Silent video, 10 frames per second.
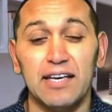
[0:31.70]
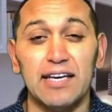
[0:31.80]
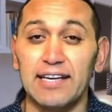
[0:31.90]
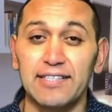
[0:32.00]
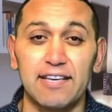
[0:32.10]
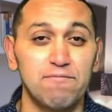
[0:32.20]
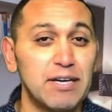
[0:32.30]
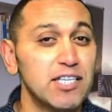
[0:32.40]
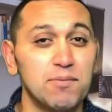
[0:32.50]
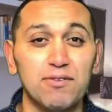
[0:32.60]
As I've
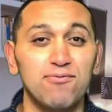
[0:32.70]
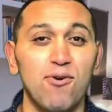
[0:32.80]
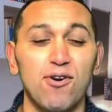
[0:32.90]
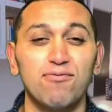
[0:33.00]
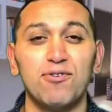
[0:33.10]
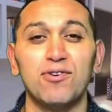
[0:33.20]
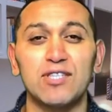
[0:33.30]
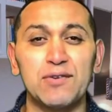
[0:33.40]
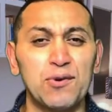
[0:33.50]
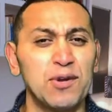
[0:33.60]
mentioned before, for those
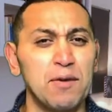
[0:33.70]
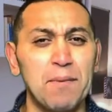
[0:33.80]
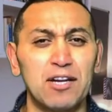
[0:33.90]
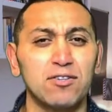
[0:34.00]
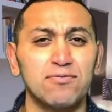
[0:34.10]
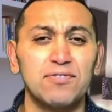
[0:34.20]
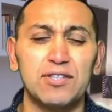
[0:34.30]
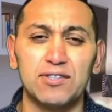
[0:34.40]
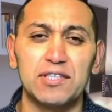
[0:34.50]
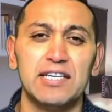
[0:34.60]
of you who are in the medical
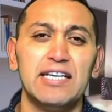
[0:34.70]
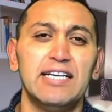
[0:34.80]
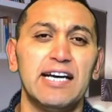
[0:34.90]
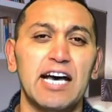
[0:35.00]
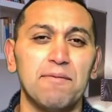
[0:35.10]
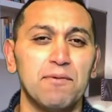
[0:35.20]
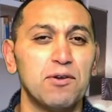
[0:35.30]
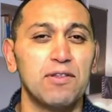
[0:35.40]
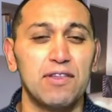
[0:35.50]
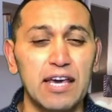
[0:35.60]
field,
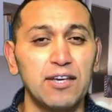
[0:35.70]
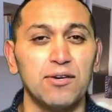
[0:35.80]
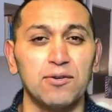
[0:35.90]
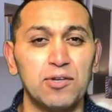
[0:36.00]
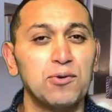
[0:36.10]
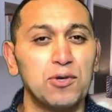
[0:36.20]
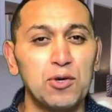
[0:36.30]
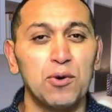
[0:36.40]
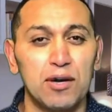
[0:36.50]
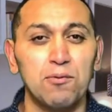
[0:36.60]
thank you.
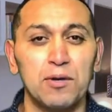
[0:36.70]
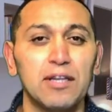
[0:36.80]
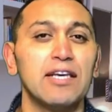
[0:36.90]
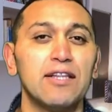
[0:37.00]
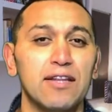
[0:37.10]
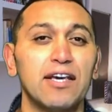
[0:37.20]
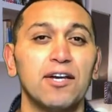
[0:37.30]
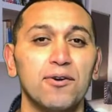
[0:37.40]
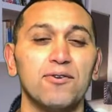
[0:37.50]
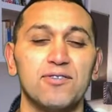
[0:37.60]
You are really the
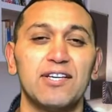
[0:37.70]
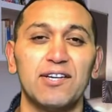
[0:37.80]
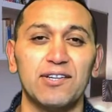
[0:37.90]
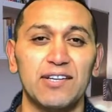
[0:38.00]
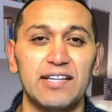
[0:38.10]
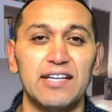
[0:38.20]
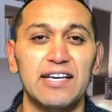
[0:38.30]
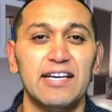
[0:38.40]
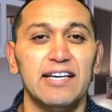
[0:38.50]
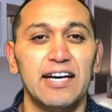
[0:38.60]
heroes here
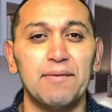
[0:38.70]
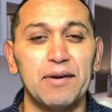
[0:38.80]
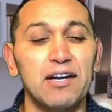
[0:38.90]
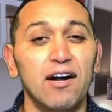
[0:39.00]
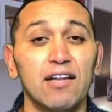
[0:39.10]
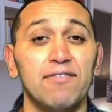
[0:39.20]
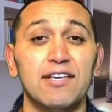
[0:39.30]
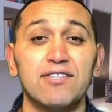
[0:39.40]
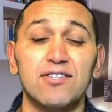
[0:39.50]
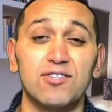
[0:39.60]
in all of
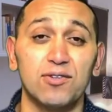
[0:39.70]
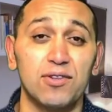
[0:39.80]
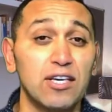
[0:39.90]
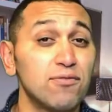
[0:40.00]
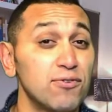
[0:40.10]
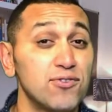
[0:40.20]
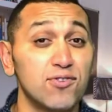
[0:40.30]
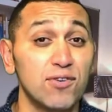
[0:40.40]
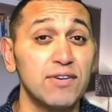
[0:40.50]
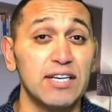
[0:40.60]
this, and so thank you for
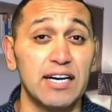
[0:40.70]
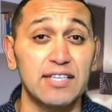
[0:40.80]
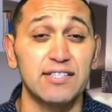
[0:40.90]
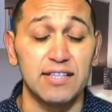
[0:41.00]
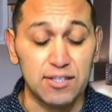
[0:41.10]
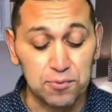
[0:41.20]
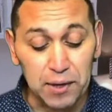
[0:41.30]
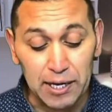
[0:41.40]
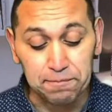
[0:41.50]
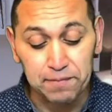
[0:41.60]
serving us in this way.